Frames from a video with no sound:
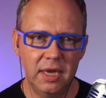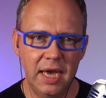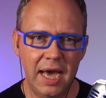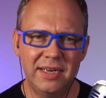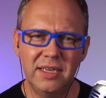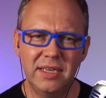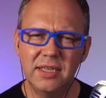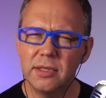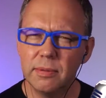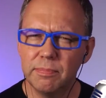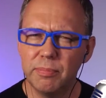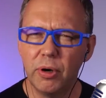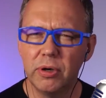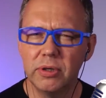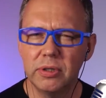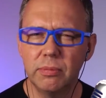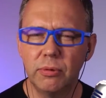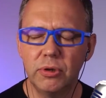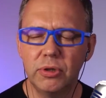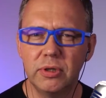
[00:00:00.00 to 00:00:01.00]
And is it
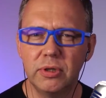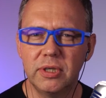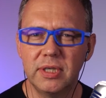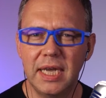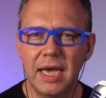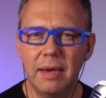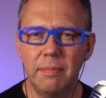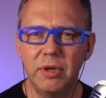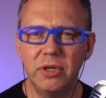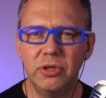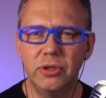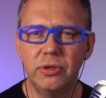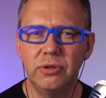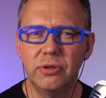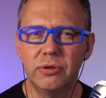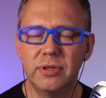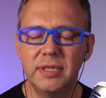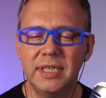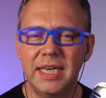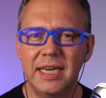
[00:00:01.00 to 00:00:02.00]
possible to establish
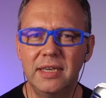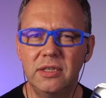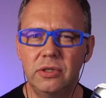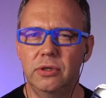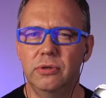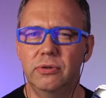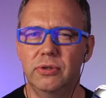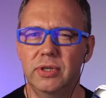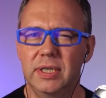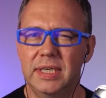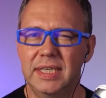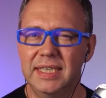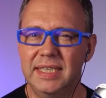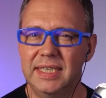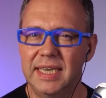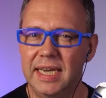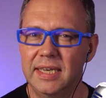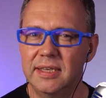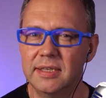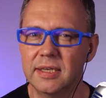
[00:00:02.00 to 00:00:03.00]
user intent using
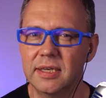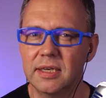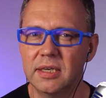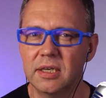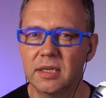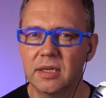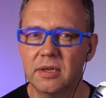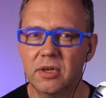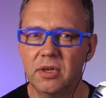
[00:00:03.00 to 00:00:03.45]
data?